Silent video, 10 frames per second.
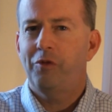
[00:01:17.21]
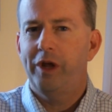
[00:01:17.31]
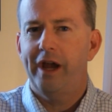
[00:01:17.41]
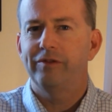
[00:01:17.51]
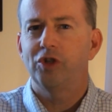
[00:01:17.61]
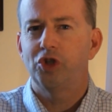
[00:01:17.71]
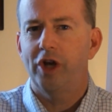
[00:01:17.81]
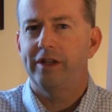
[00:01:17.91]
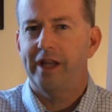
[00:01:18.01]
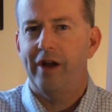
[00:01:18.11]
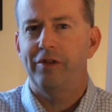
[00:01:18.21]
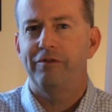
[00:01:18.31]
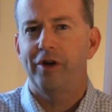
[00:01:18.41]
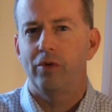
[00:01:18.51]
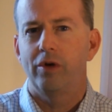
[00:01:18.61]
if we have to shut down the
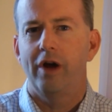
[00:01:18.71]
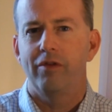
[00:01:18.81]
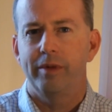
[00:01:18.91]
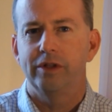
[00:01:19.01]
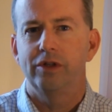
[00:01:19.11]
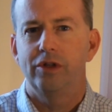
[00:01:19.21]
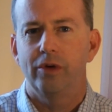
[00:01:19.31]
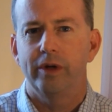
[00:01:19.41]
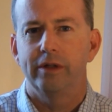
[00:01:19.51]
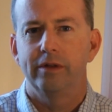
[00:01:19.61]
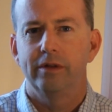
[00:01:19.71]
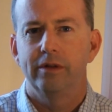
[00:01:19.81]
federal government to do it.